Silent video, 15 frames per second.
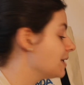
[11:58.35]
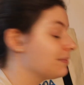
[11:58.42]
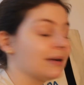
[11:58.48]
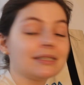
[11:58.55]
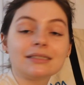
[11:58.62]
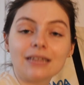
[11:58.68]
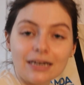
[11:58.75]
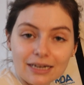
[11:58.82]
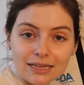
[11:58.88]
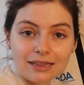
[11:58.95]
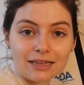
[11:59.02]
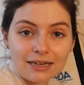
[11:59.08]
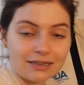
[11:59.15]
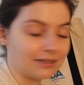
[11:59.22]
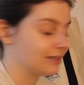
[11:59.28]
my setting
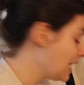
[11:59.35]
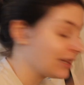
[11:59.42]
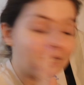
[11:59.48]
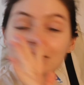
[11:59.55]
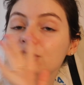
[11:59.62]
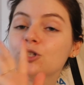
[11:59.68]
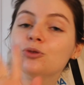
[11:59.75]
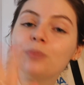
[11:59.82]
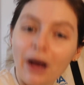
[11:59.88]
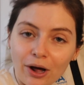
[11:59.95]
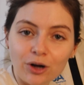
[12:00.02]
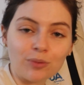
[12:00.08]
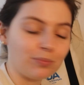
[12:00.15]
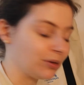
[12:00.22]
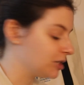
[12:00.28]
things. Let's do
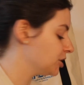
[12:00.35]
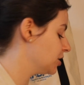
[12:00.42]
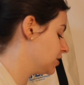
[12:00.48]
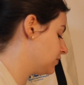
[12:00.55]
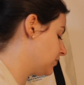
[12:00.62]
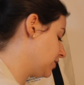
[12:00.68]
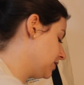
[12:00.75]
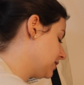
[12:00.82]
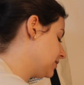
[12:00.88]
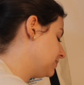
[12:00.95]
powder blushes first.